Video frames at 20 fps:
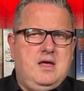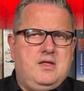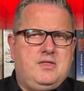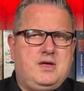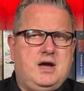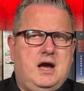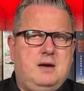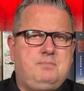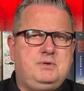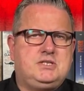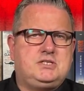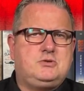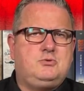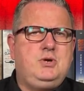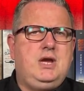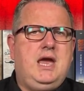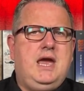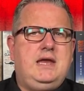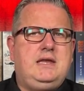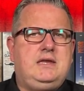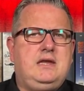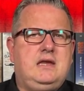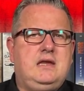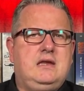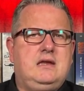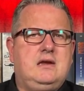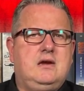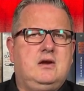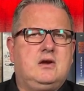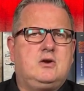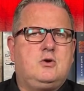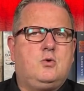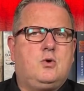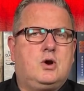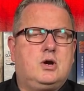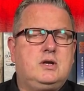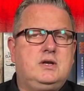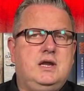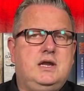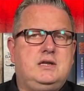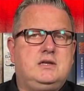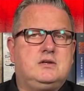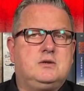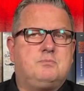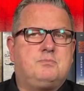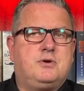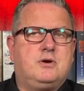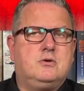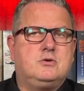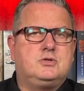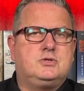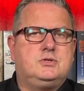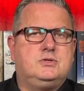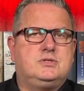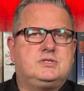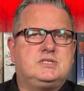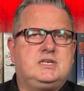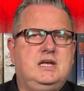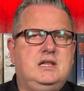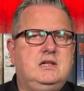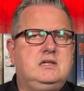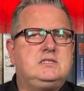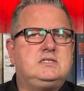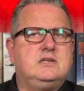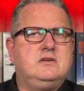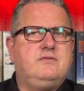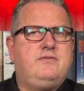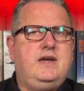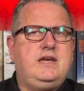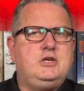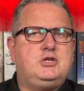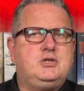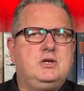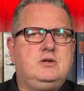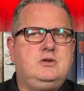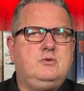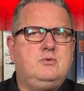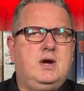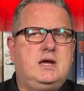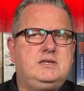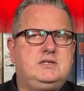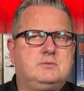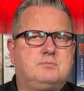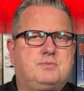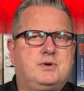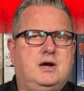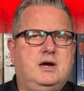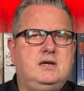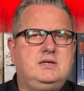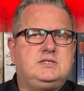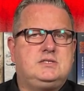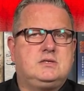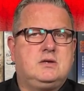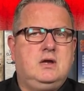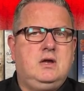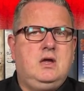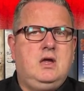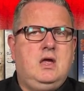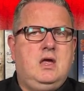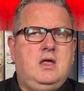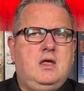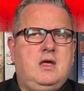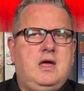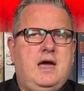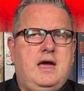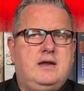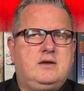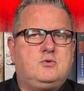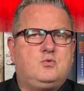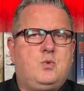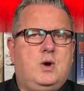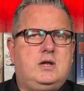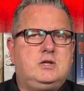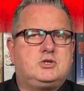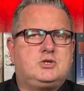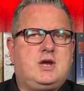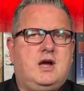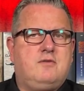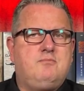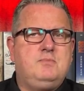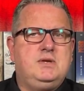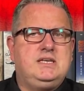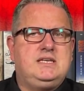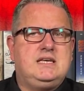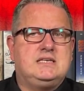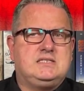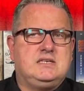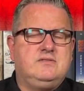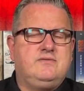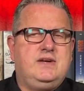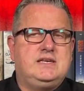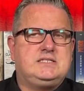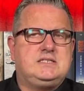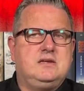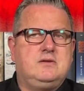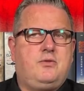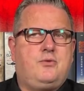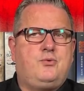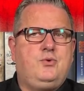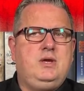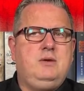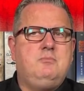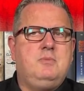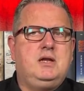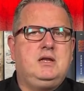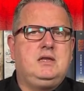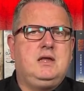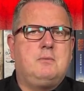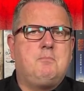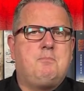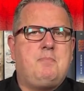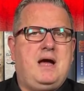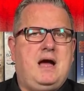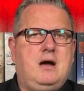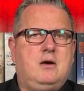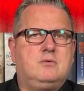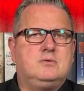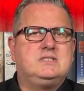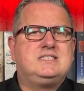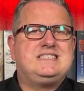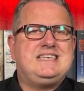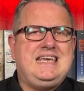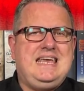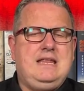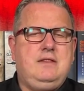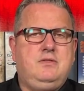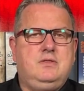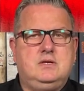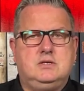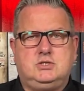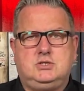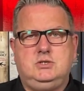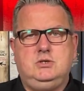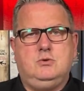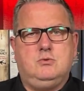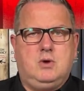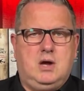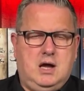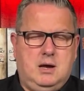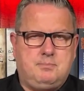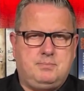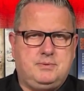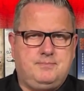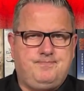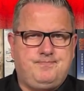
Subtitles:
The hub is creating a coordinated approach to skills, innovation and new enterprise, and Welsh Government has invested £3 million in this new hub.